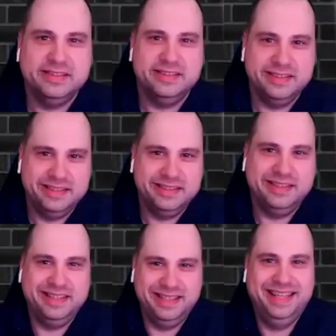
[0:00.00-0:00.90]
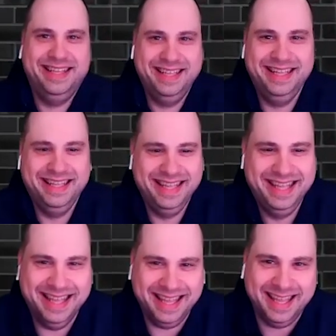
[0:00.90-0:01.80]

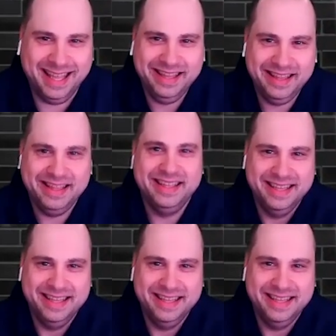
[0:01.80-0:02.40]
(silent)